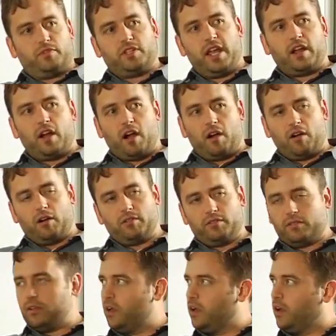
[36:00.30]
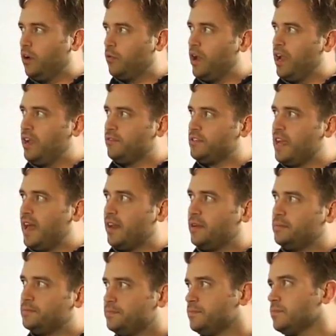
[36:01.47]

take our array of data